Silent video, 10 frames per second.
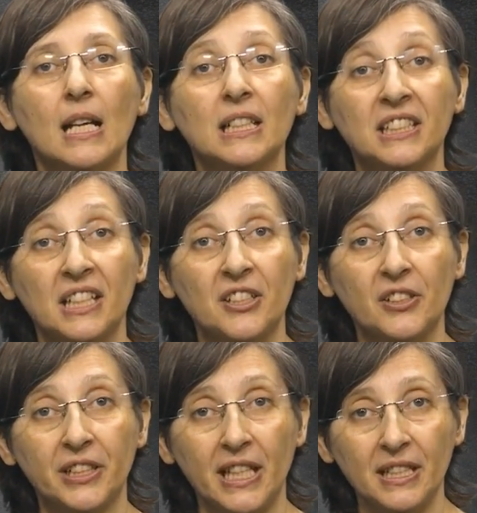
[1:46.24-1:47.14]

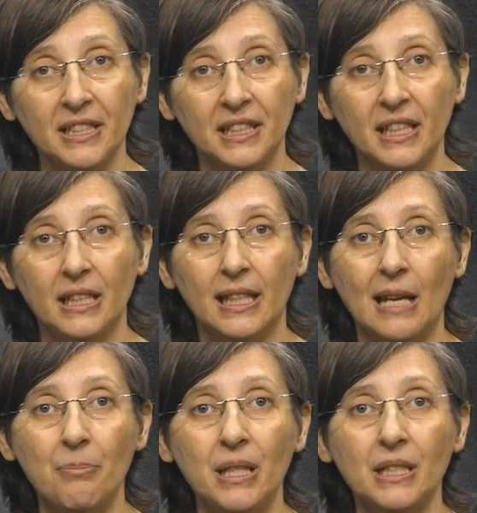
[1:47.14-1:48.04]
Central tendency
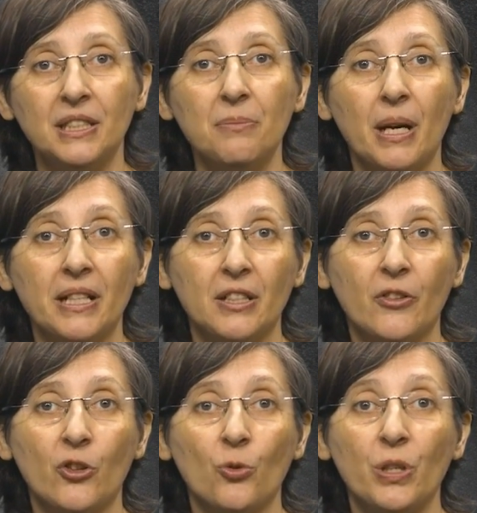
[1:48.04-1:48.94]
can be estimated
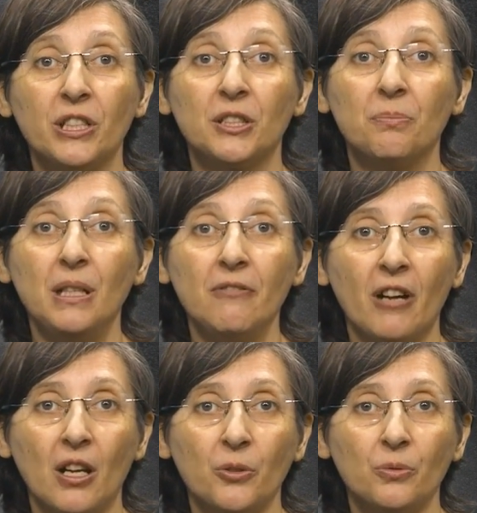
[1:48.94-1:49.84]
through its mean
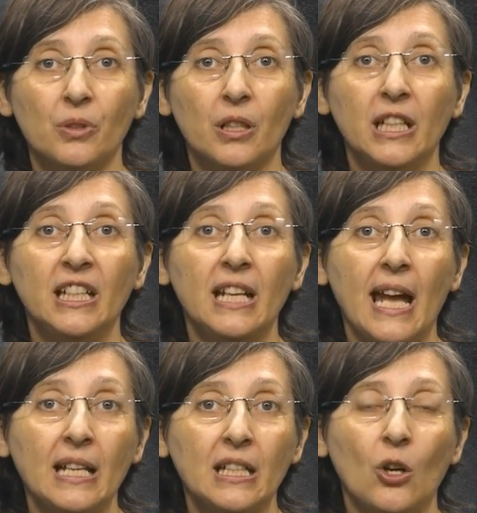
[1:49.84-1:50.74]
value in
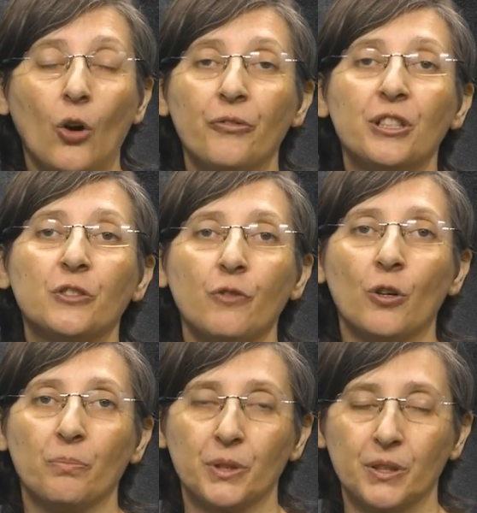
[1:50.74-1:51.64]
any of its
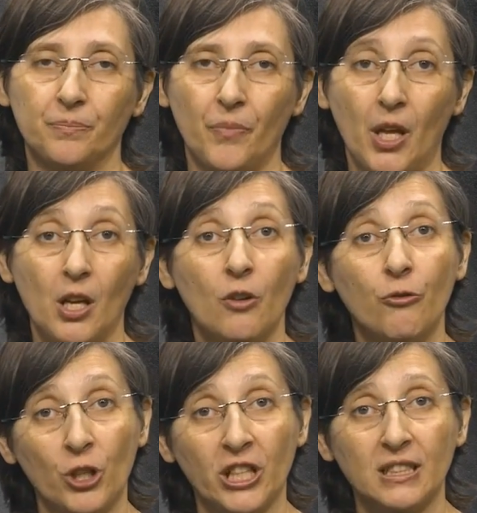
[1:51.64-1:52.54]
forms.
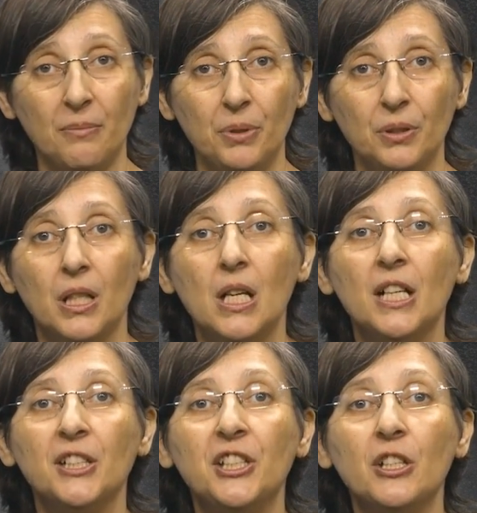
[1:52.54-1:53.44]
For example,
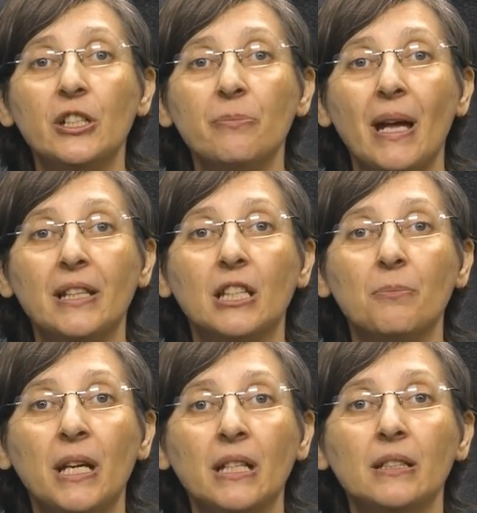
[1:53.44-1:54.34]
the arithmetic
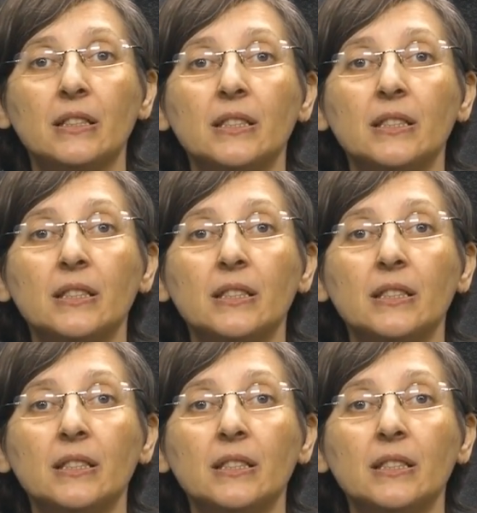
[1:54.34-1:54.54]
mean